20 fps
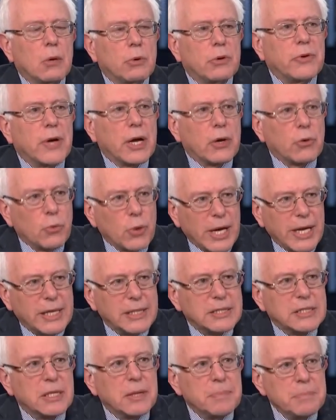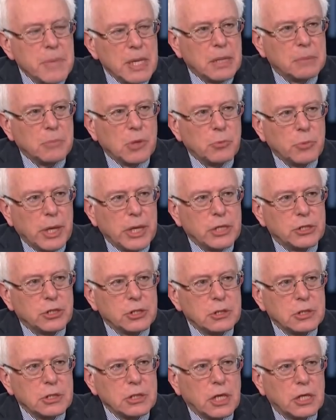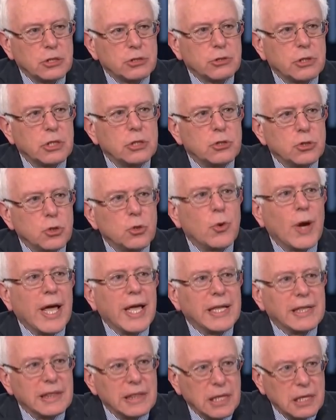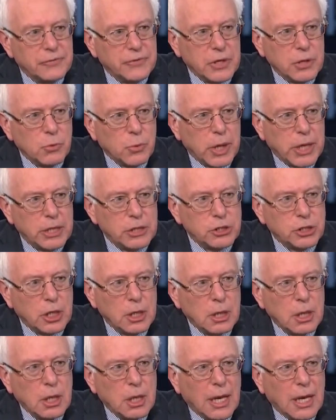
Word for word: We've got to raise the minimum wage in this country to a living wage,